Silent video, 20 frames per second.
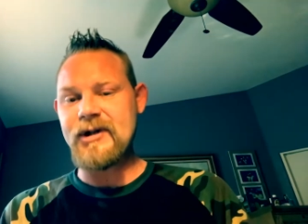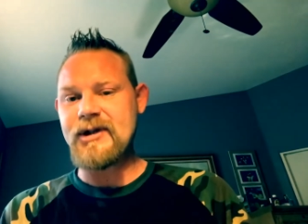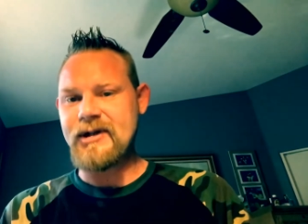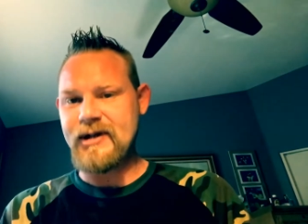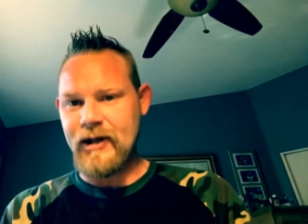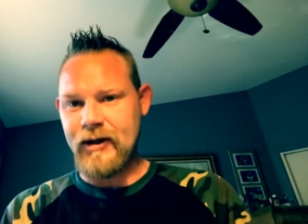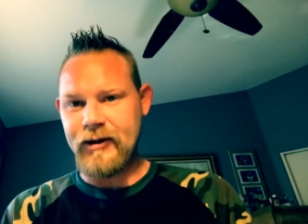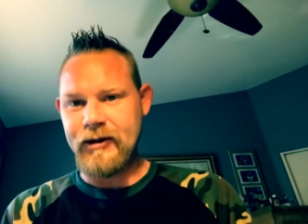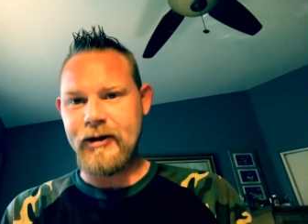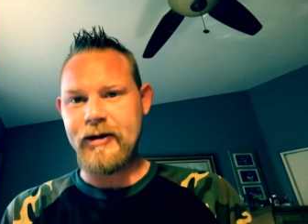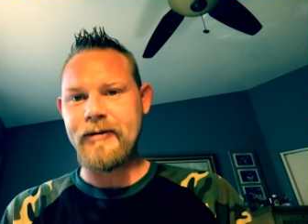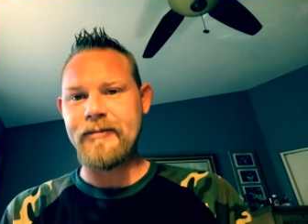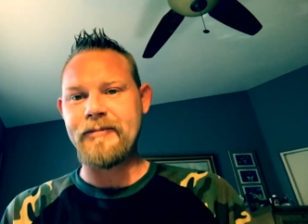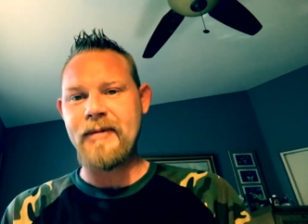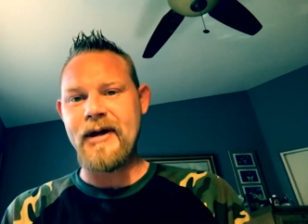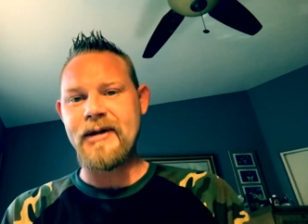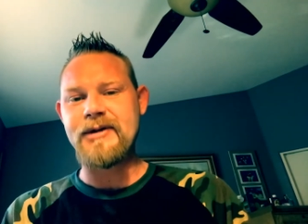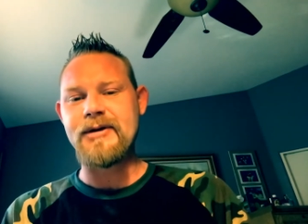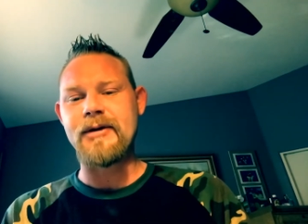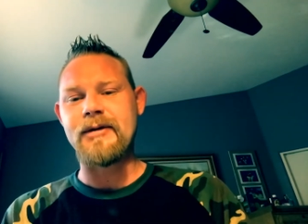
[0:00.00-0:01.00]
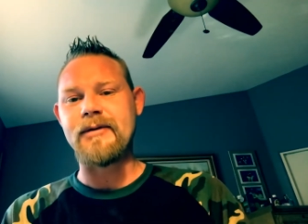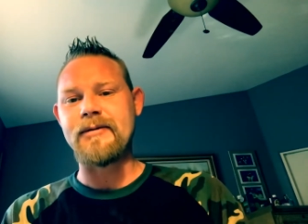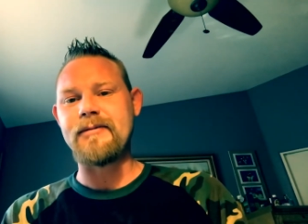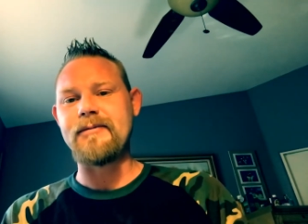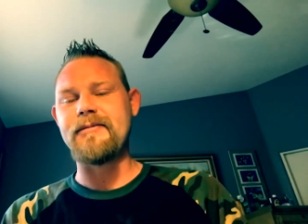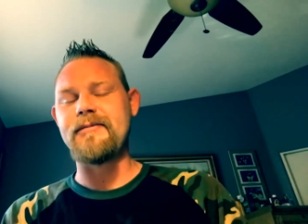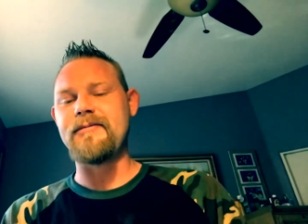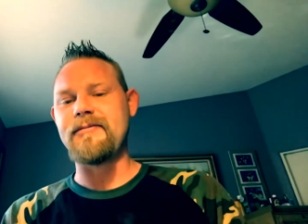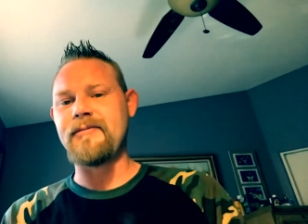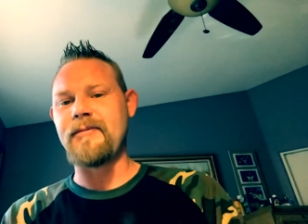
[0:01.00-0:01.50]
Tell your mental
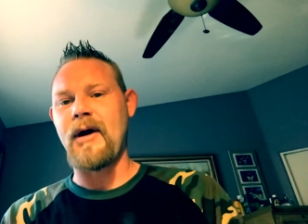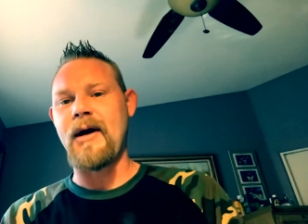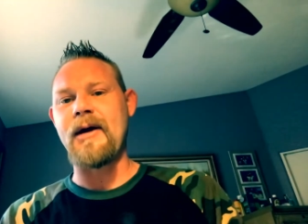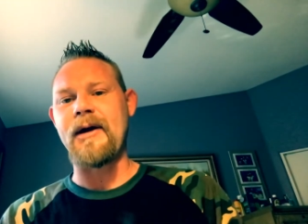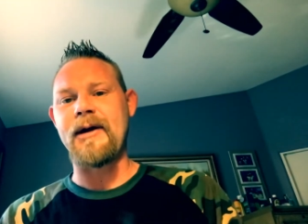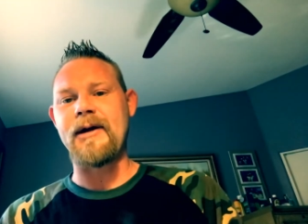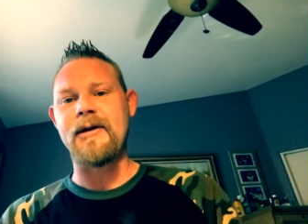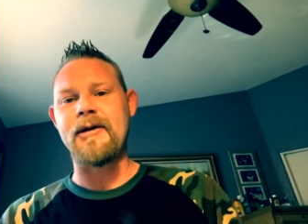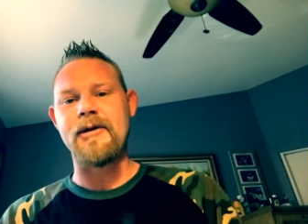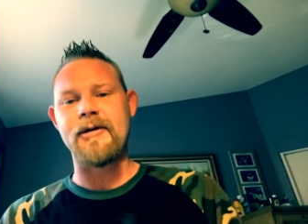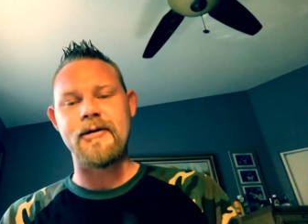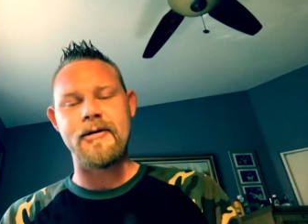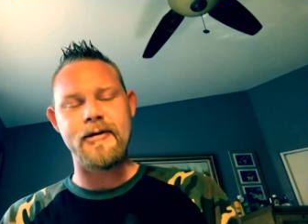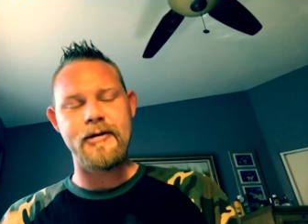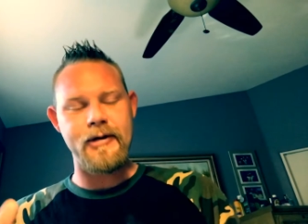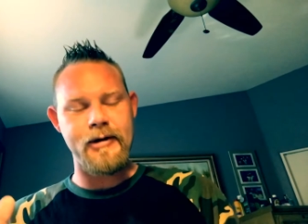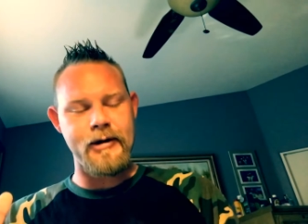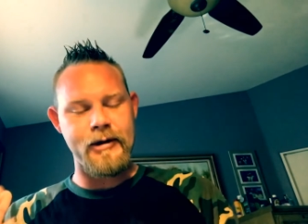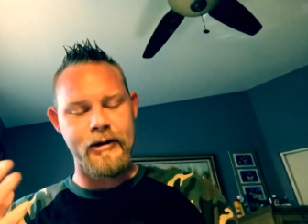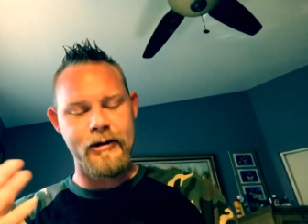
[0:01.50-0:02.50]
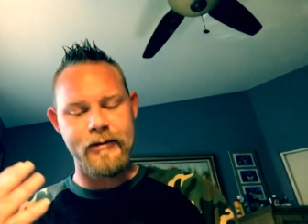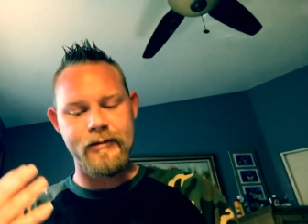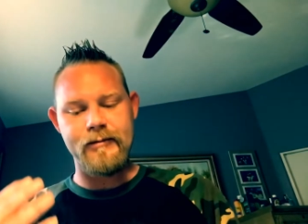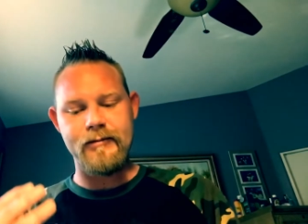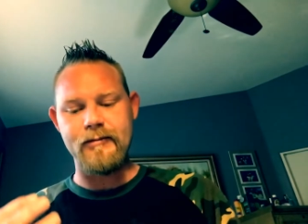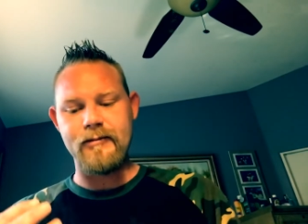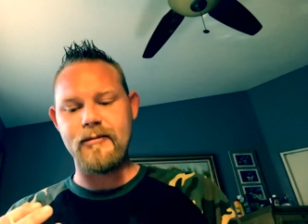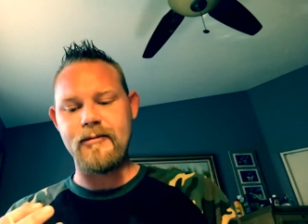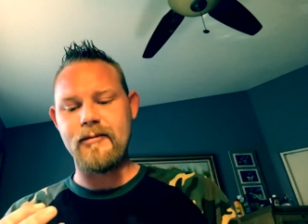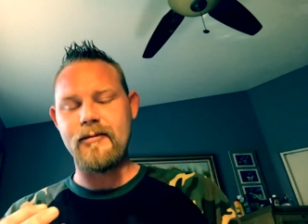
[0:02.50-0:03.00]
body, your
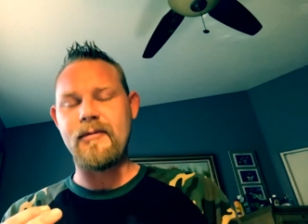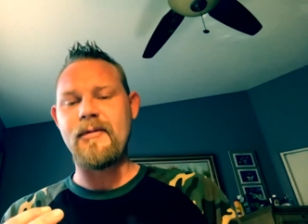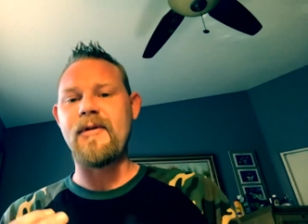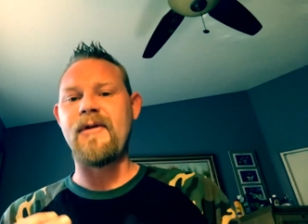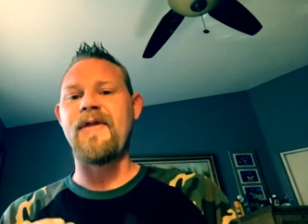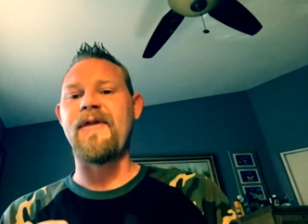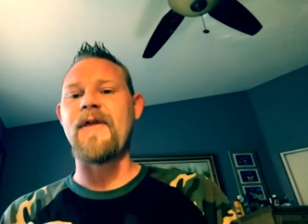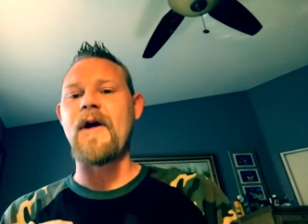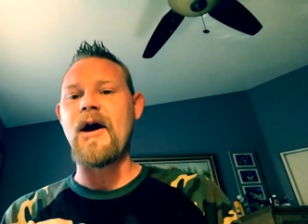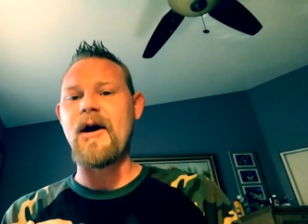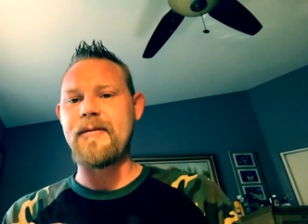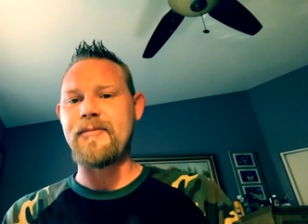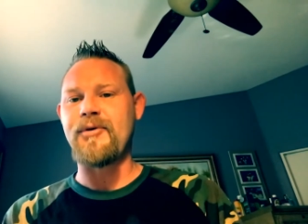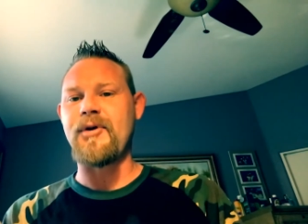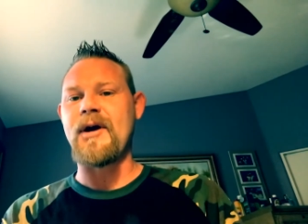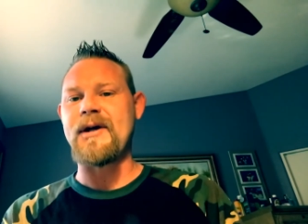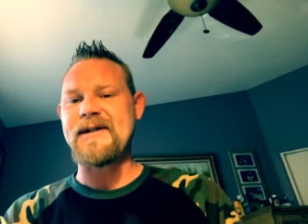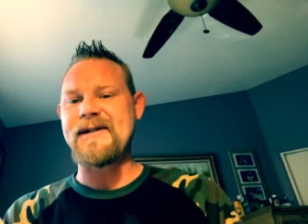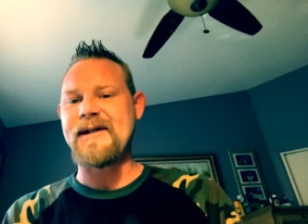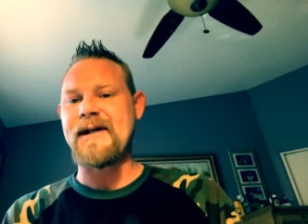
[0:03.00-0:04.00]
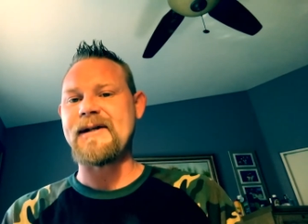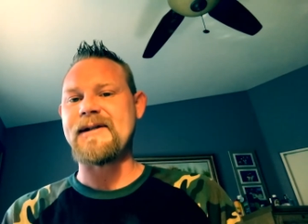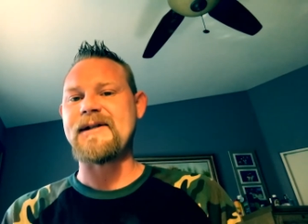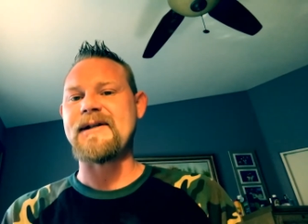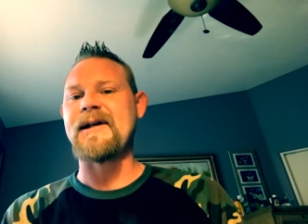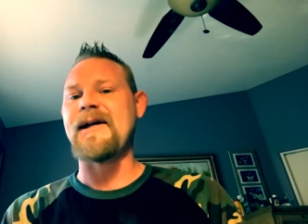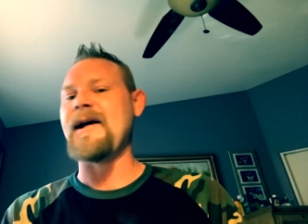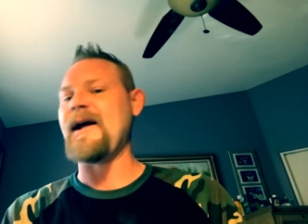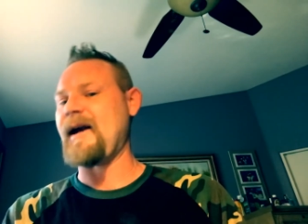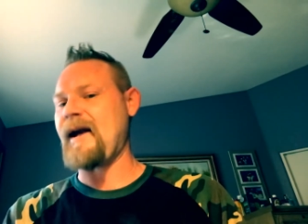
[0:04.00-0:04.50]
thought process
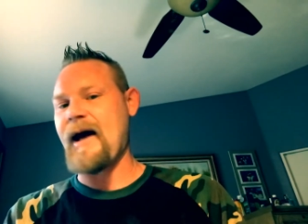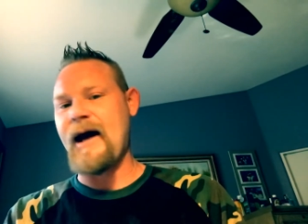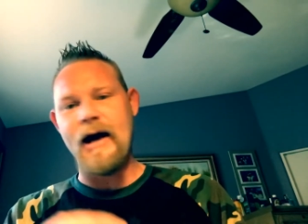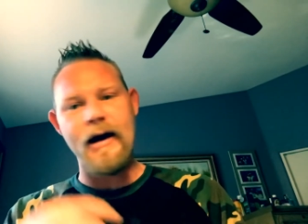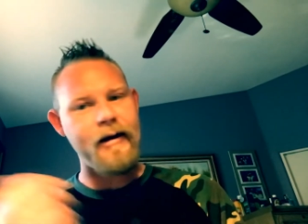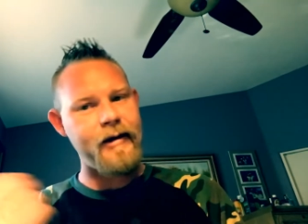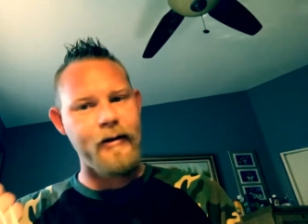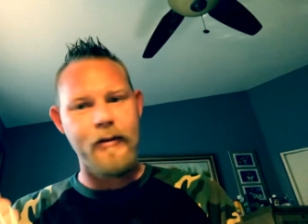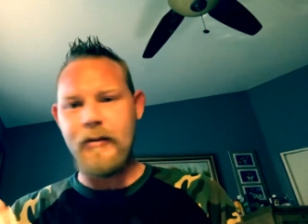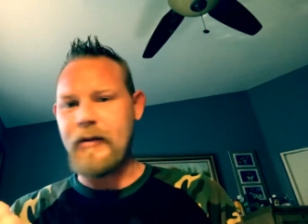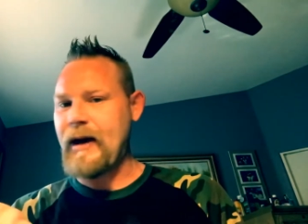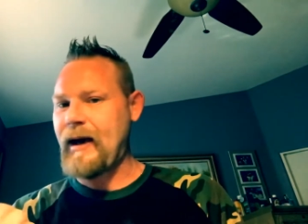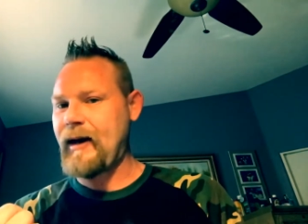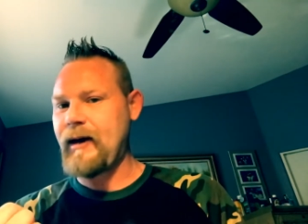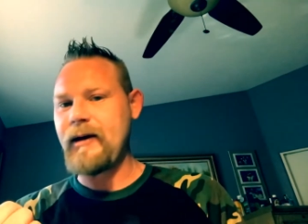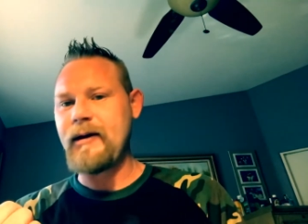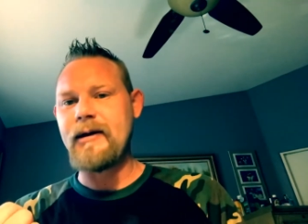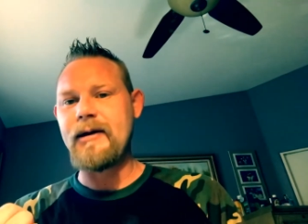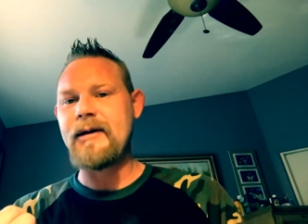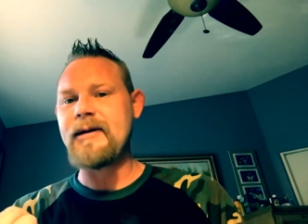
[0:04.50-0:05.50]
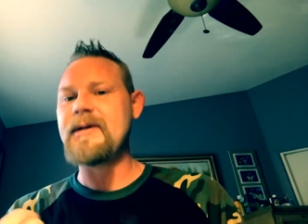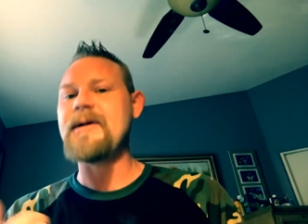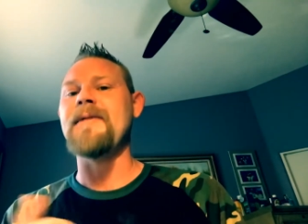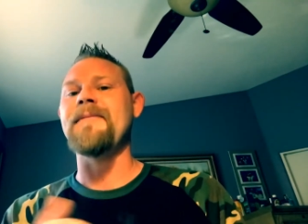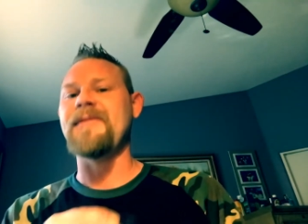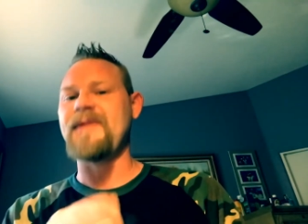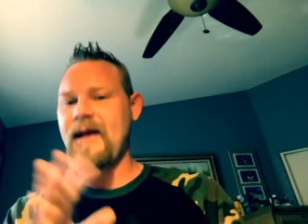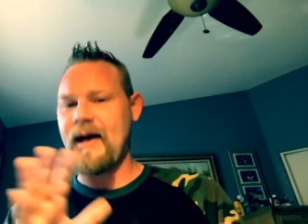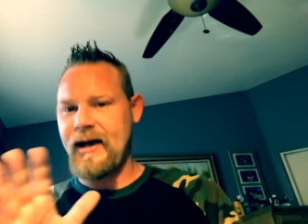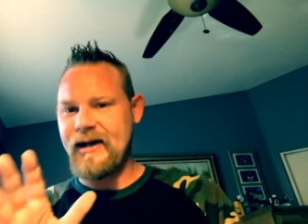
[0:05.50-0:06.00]
to get out of the way. Tell
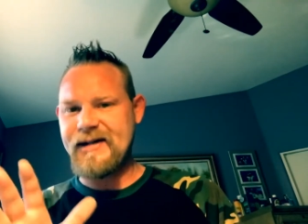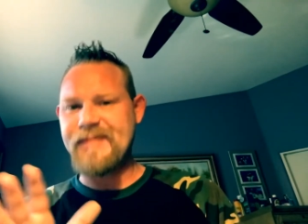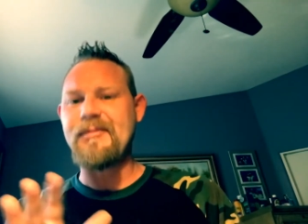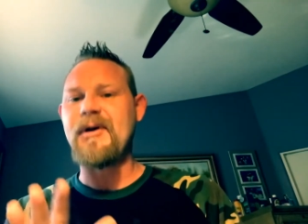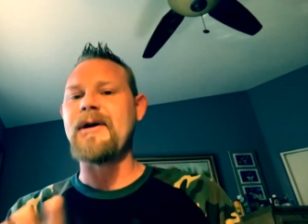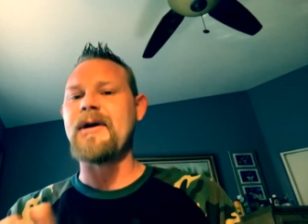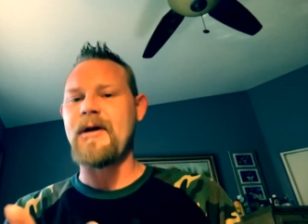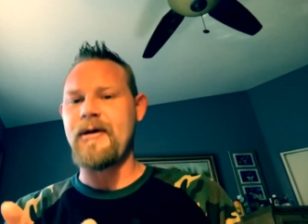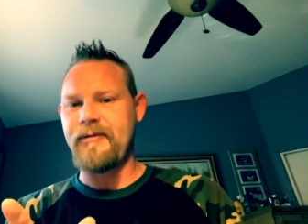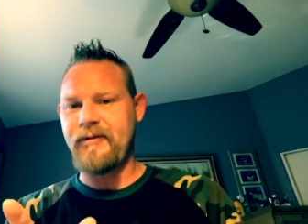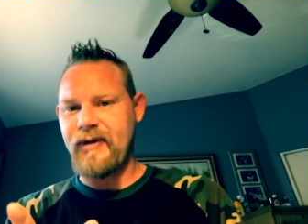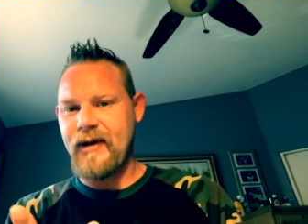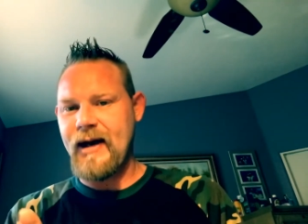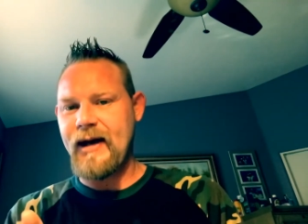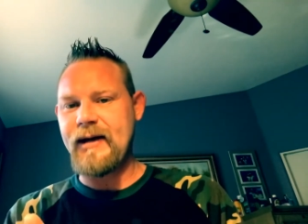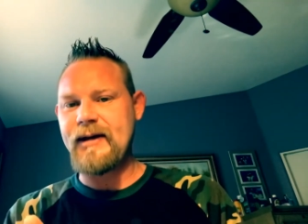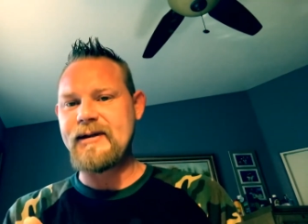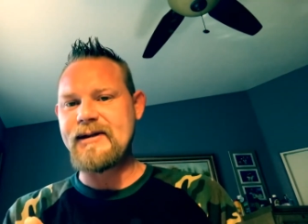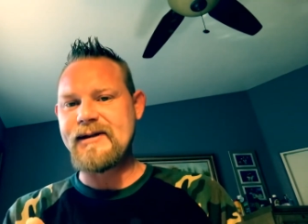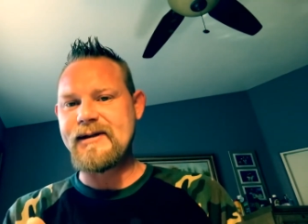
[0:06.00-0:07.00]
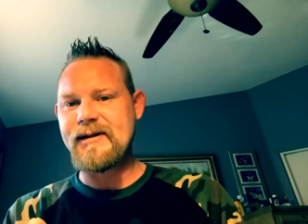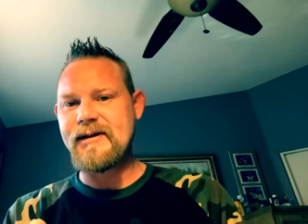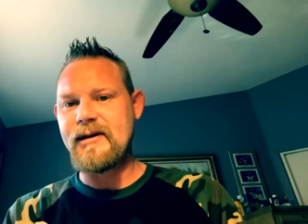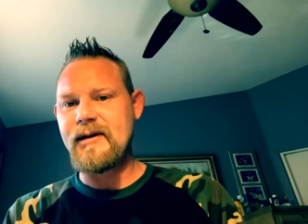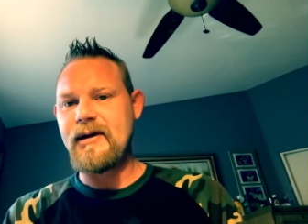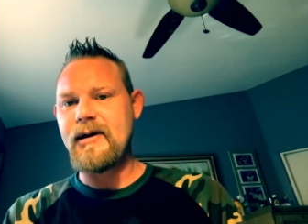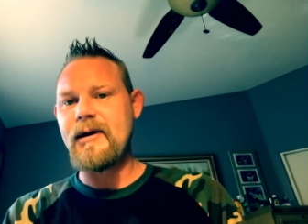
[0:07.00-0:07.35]
them thanks but no thanks.